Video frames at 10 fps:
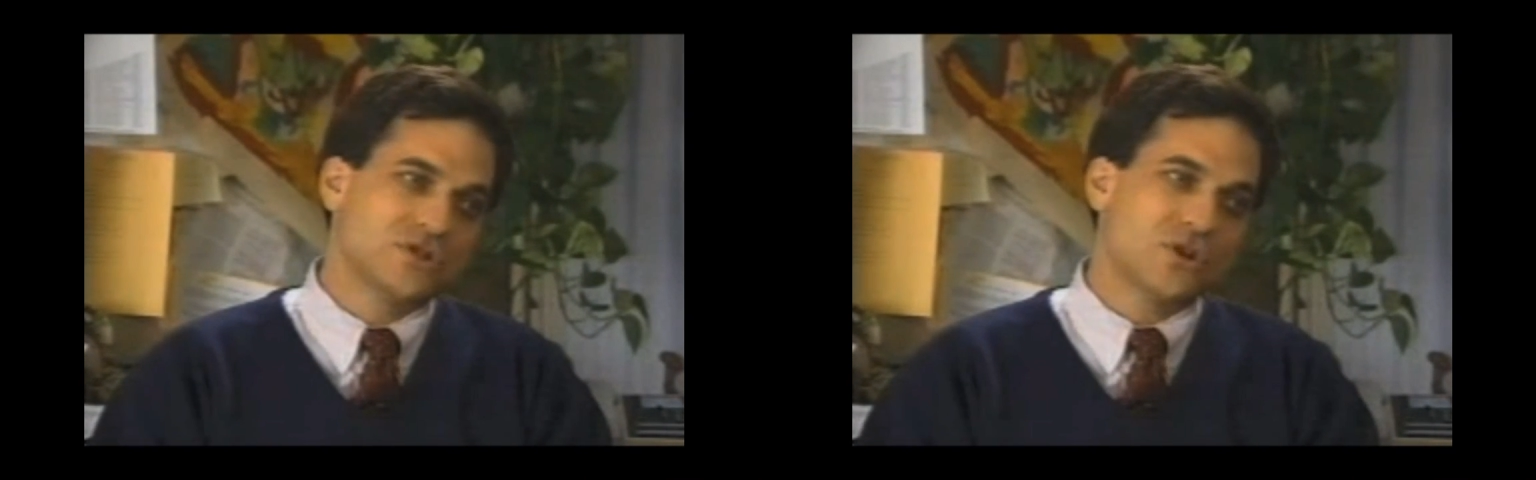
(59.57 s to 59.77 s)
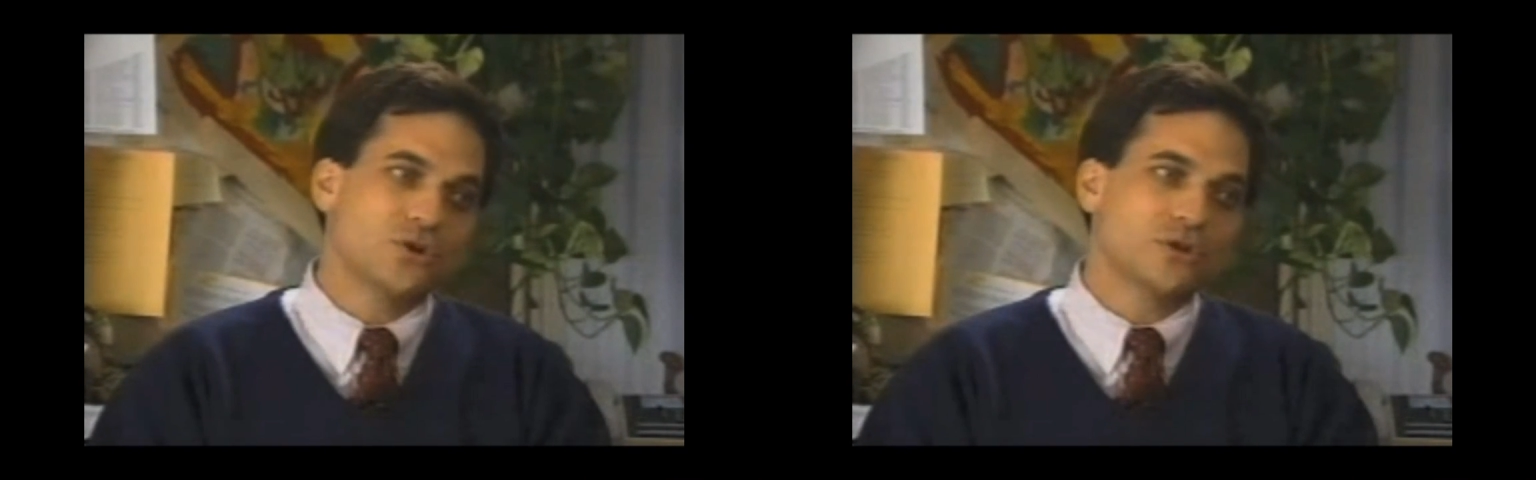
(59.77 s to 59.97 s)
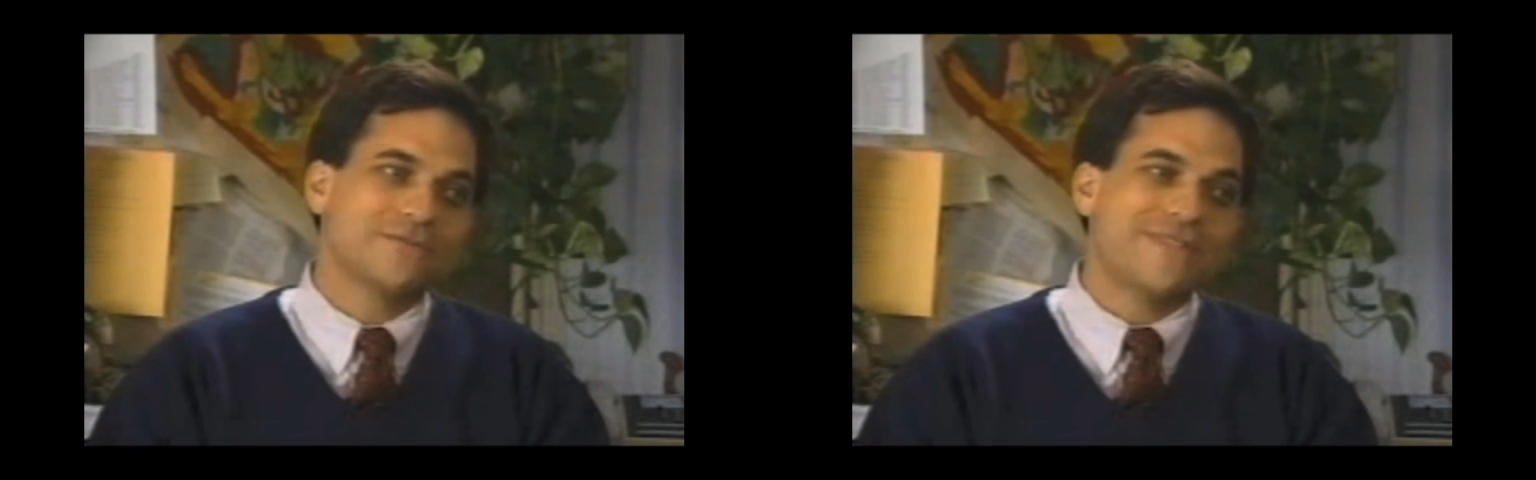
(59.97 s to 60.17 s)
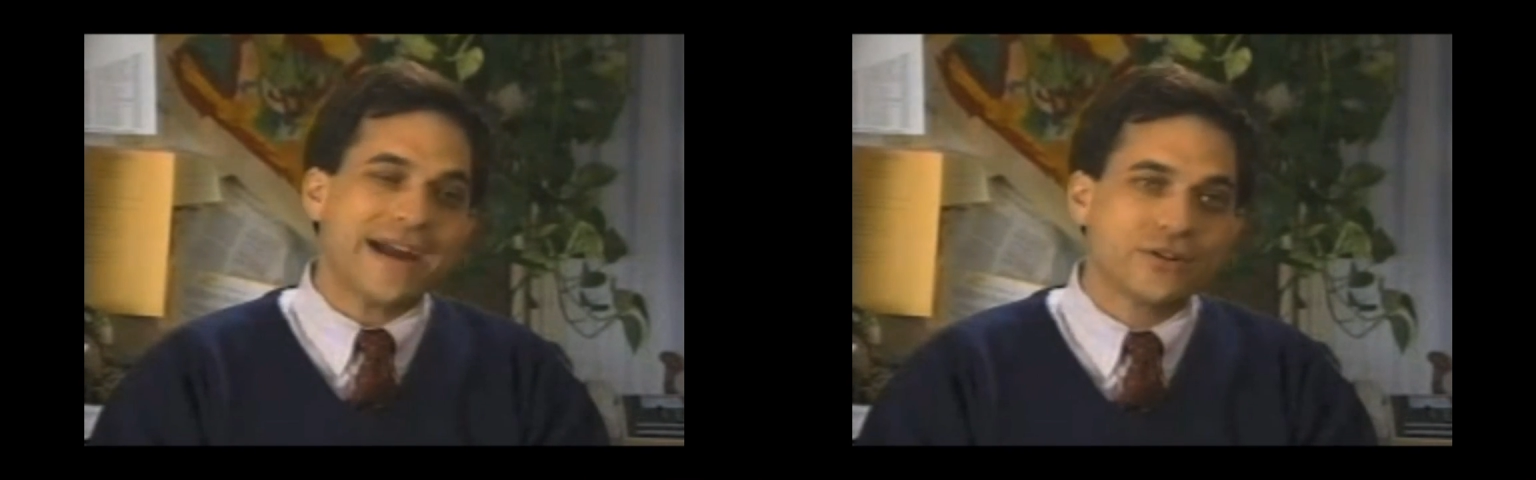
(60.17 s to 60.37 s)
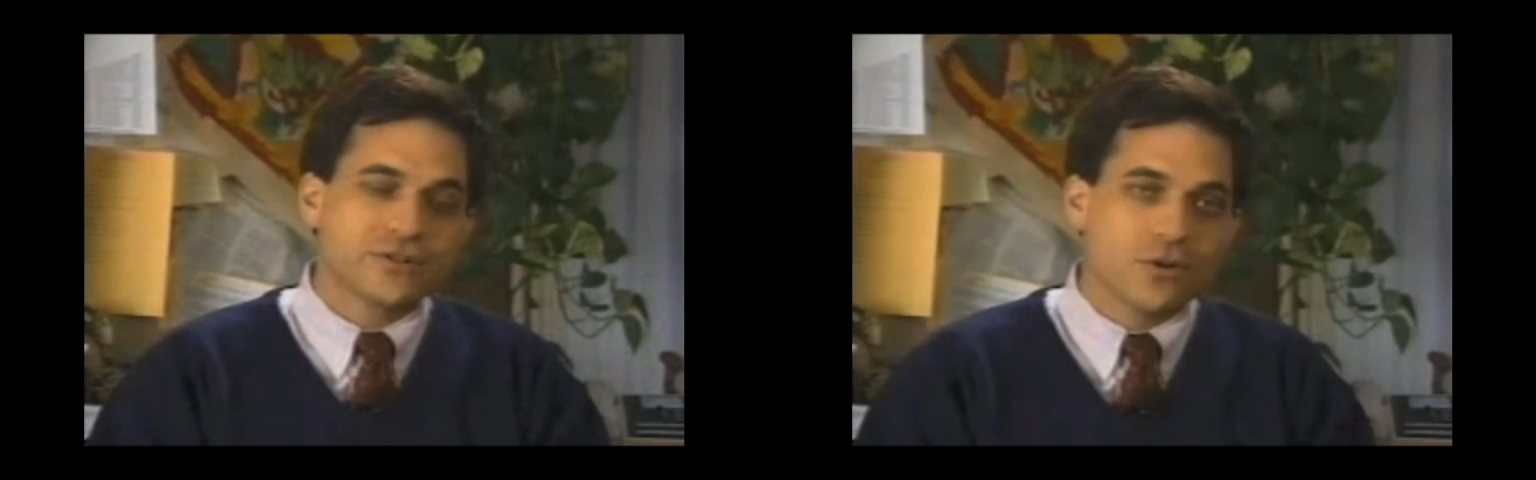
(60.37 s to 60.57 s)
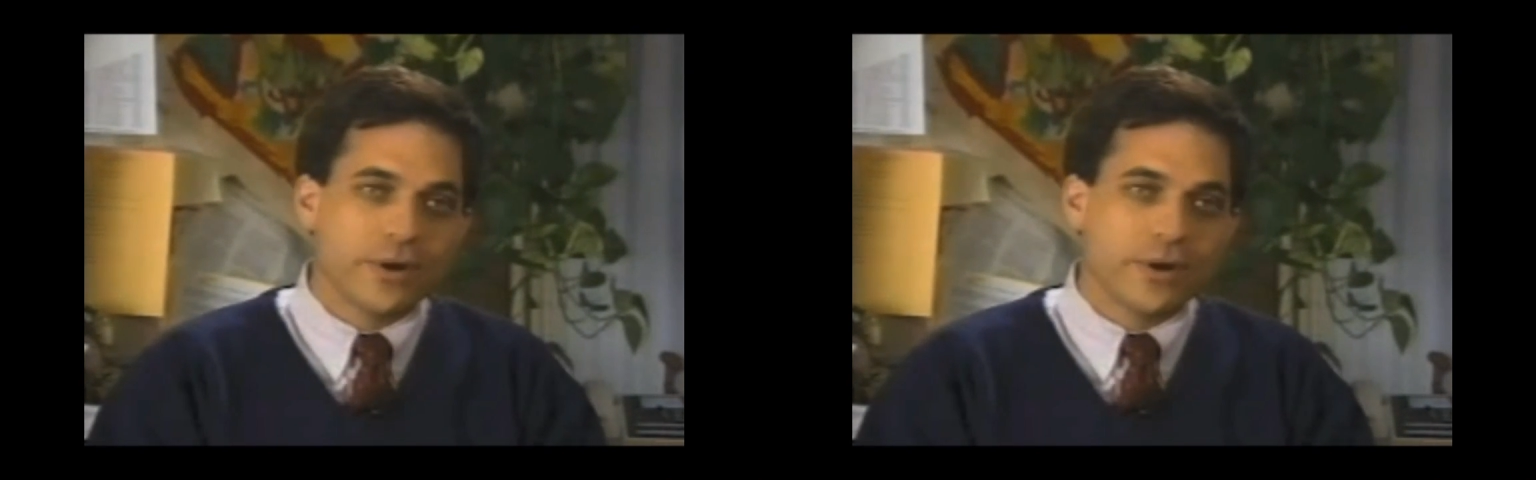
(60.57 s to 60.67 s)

social factors